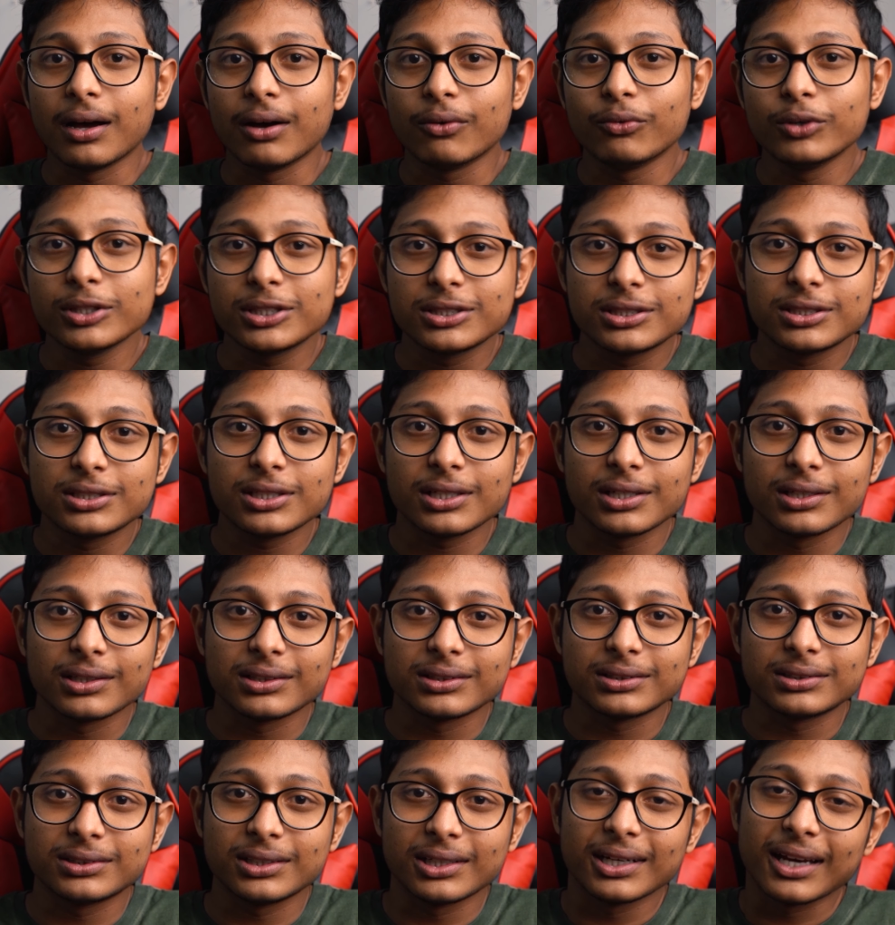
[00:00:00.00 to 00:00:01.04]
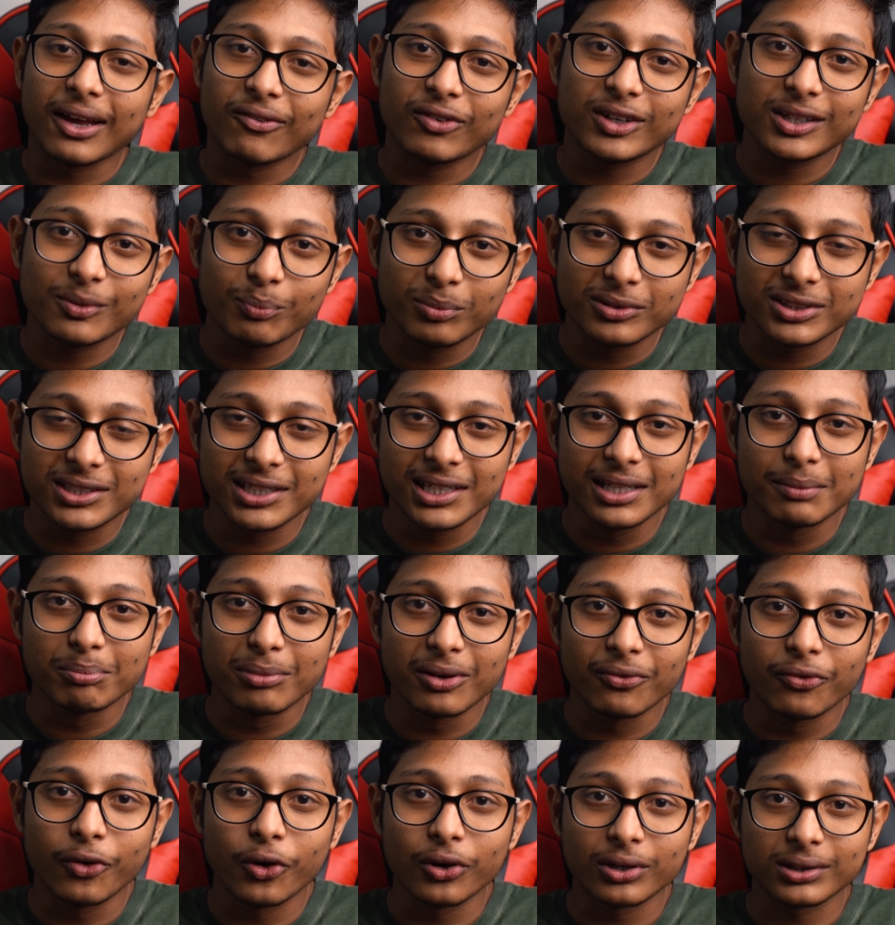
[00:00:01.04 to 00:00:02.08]
which is never seen
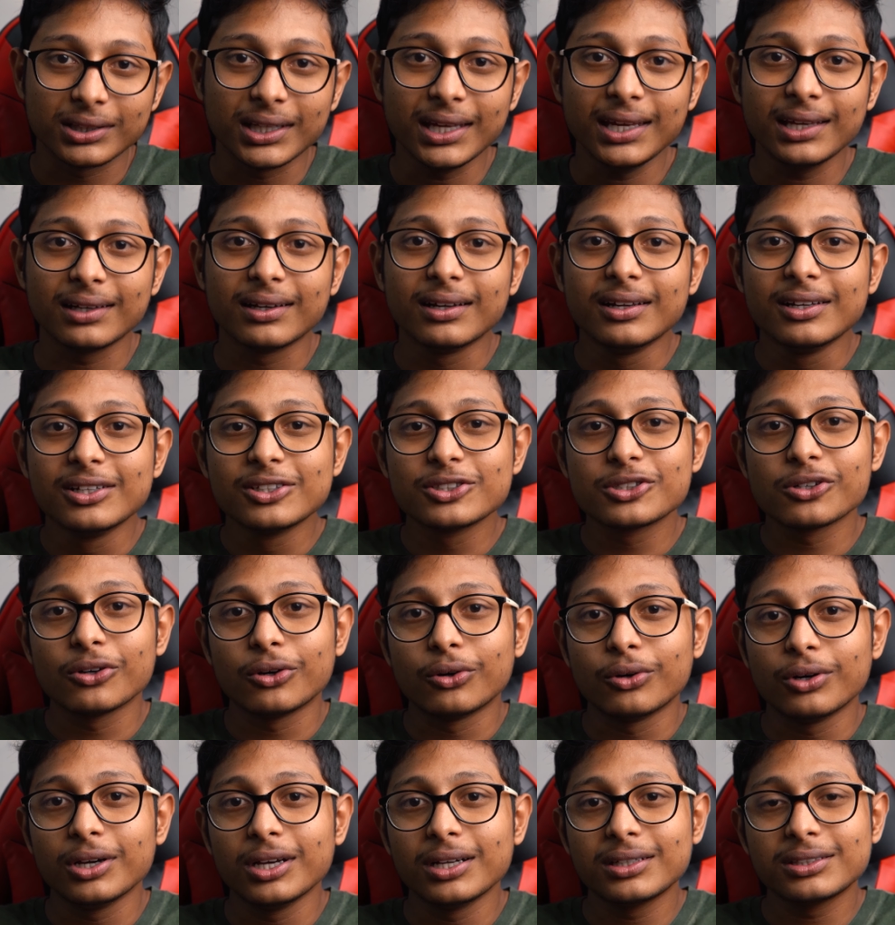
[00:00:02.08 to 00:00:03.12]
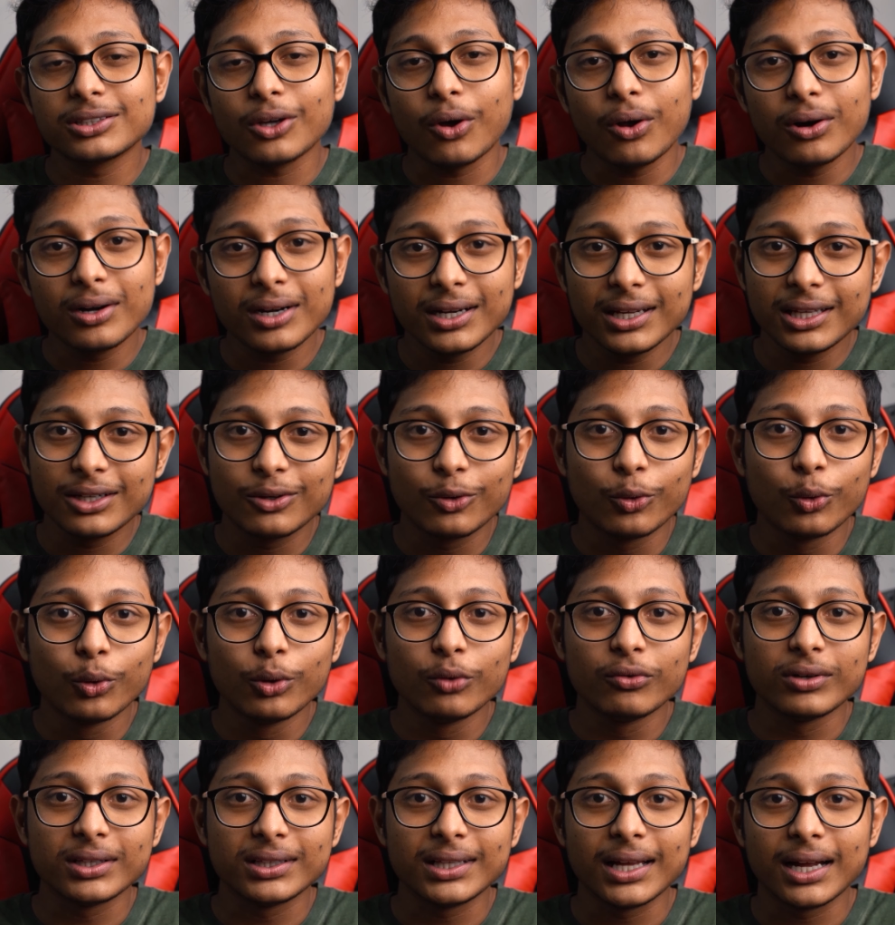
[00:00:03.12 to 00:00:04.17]
before thing. So it's already cool
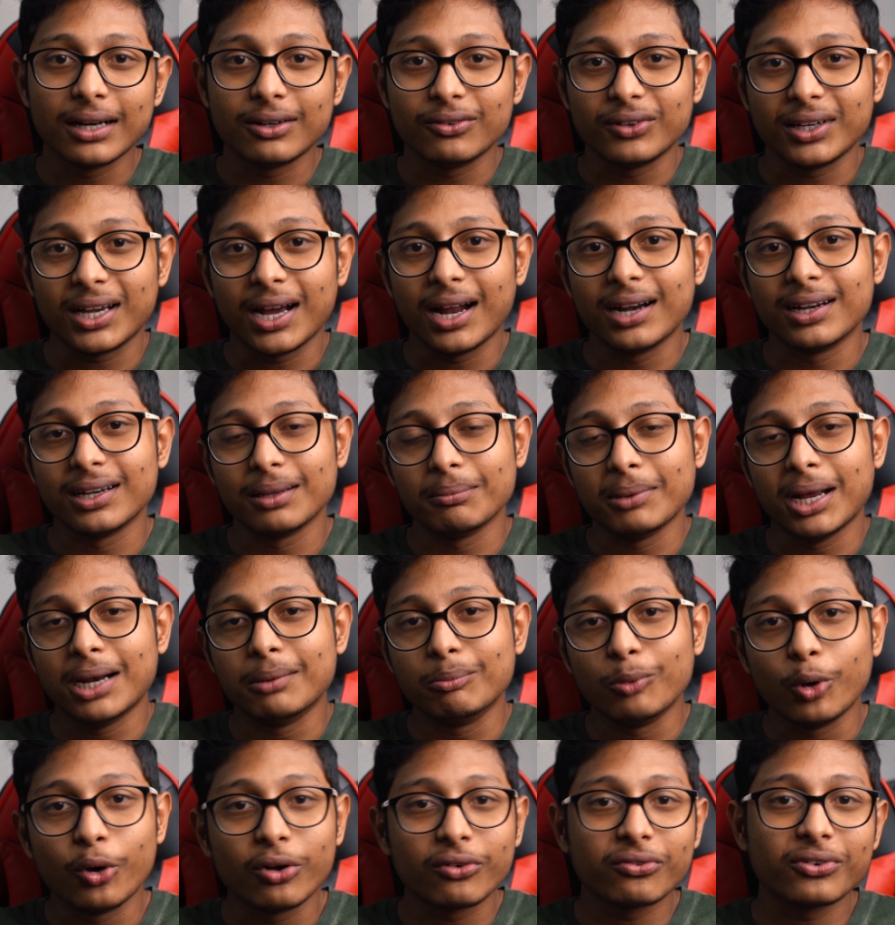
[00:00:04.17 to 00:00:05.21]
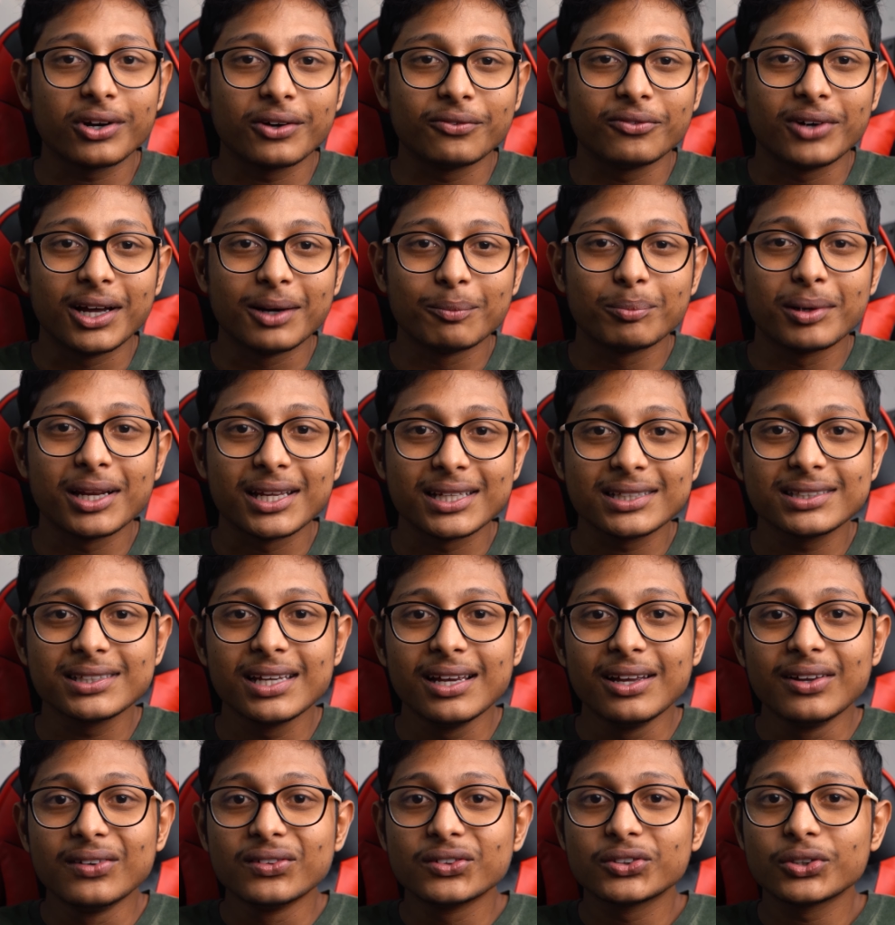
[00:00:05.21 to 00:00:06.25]
with that. We can't demand more from OnePlus.
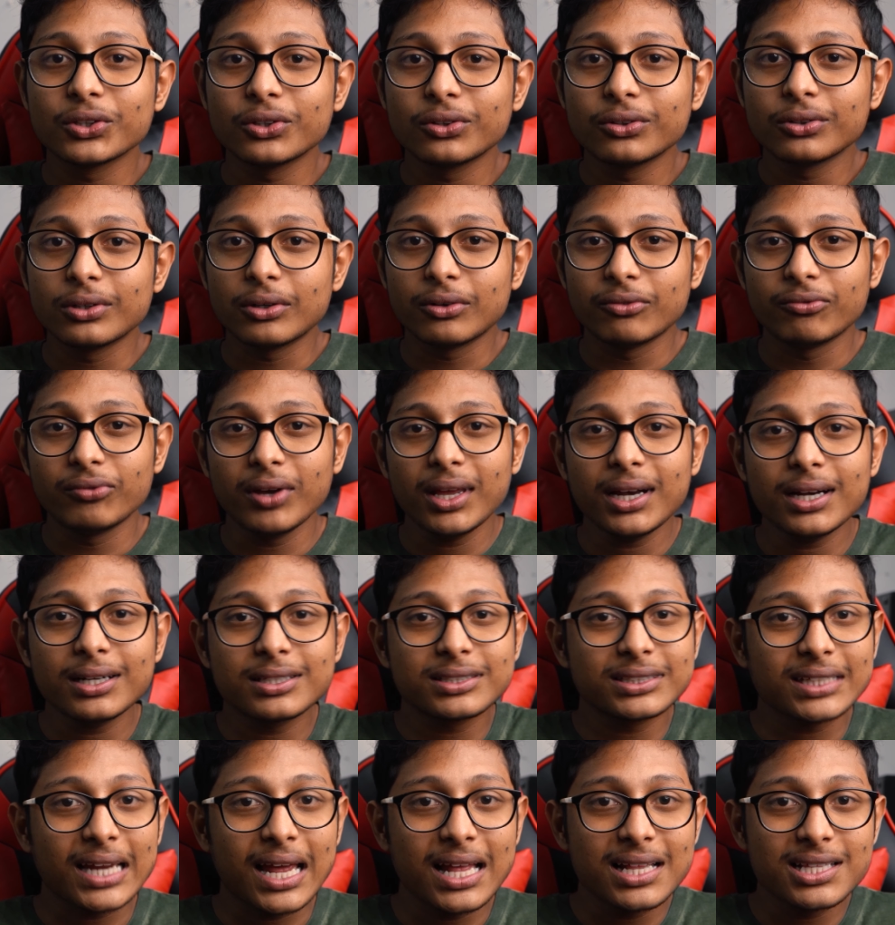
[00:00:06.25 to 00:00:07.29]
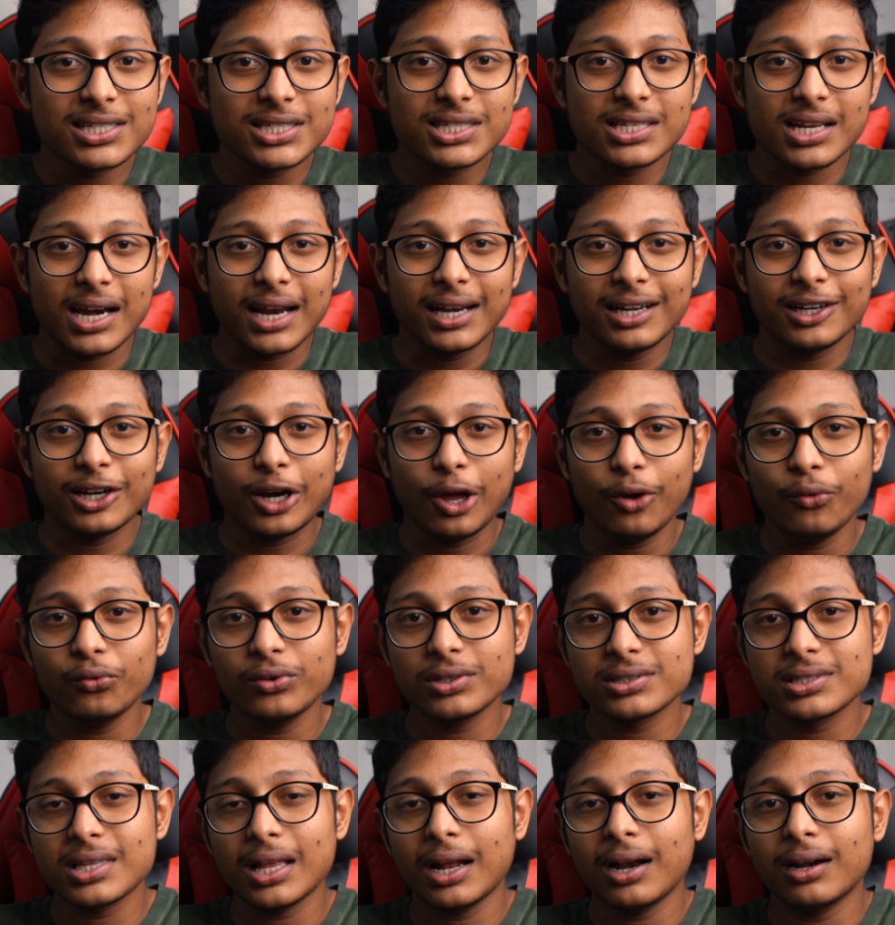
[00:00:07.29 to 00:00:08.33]
So where it stands right now
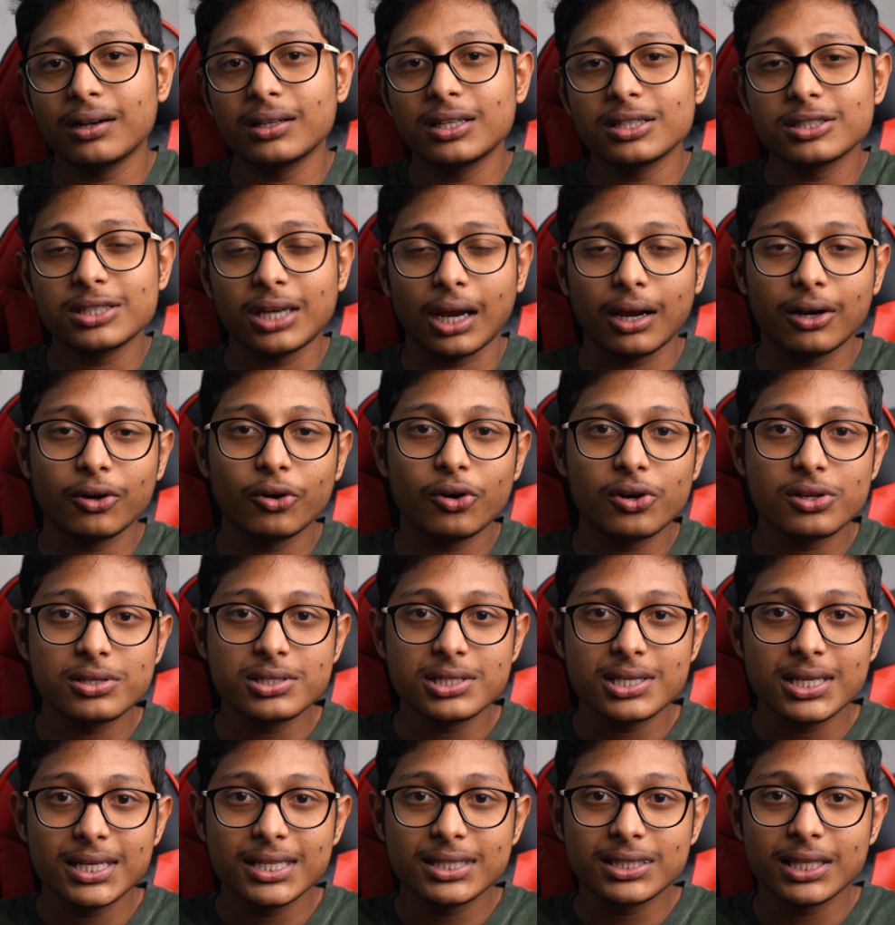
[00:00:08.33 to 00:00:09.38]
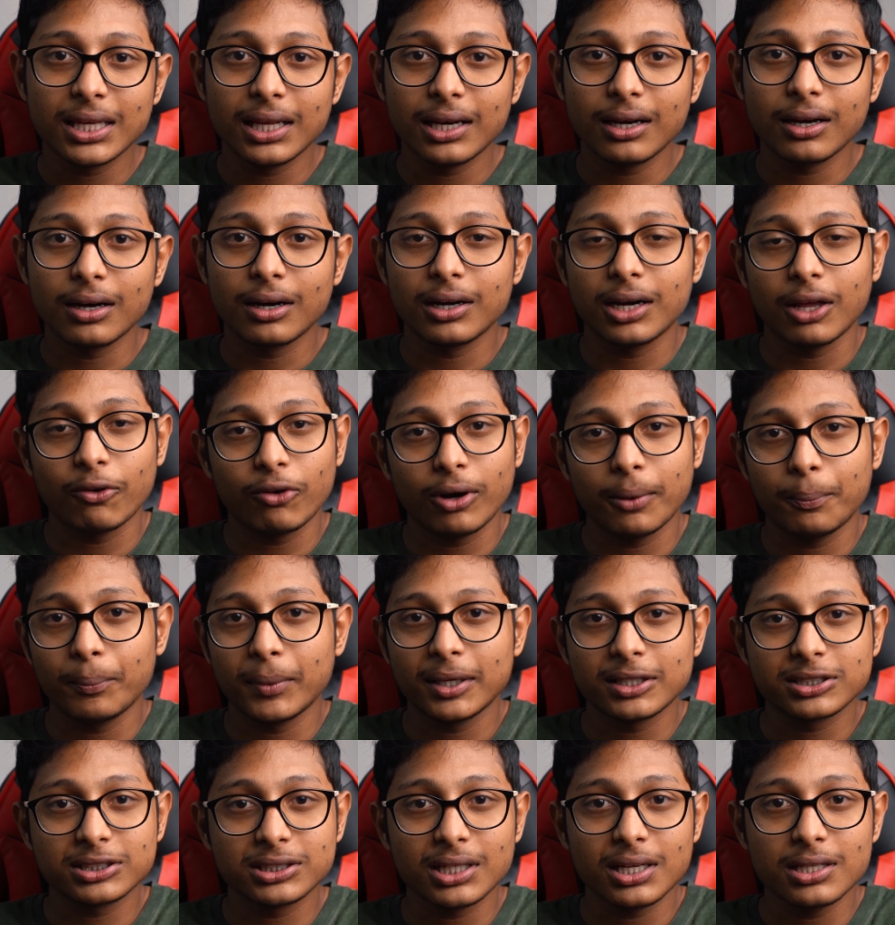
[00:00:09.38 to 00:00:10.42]
is that this technology is in a
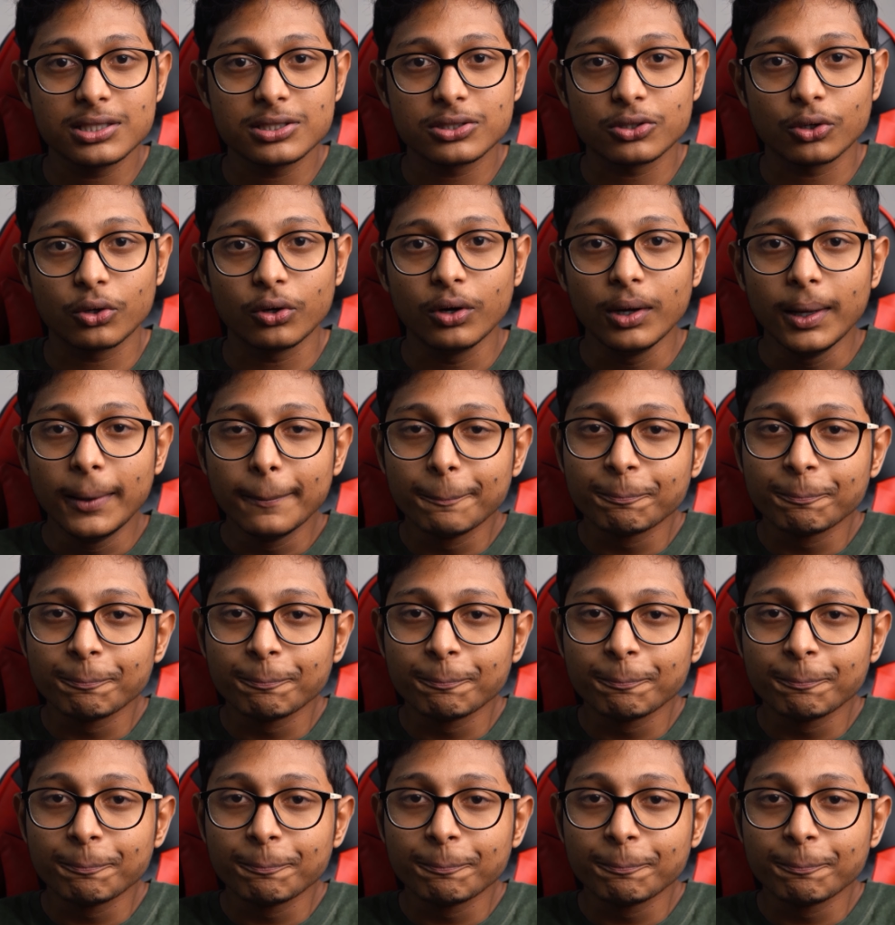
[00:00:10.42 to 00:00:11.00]
development stage. So